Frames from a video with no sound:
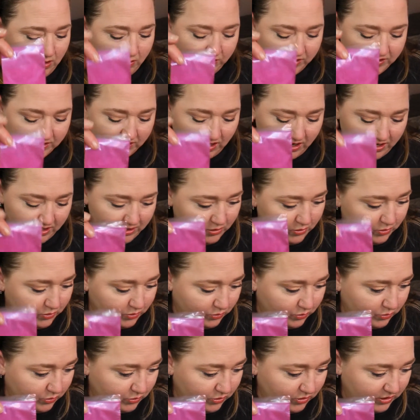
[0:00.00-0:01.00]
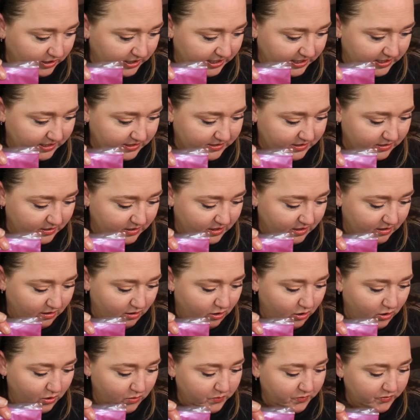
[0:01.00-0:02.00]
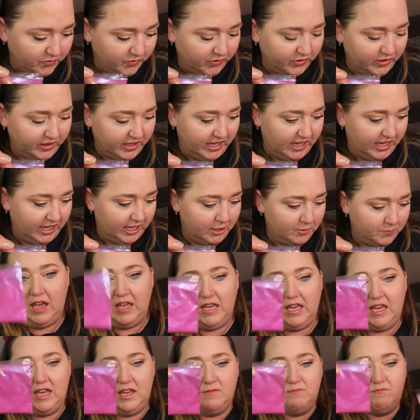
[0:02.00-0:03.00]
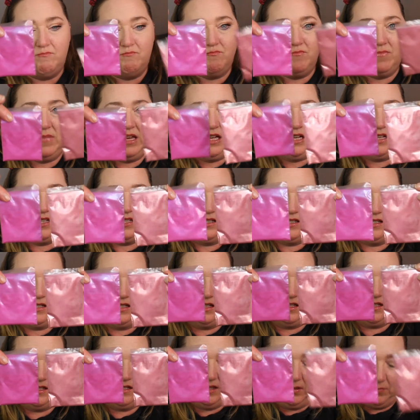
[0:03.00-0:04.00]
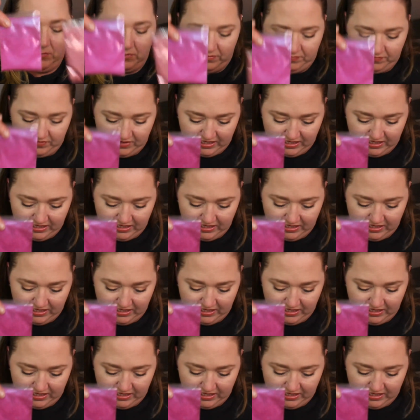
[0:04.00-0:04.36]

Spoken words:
know what's kind of cool is hopefully I can mix some of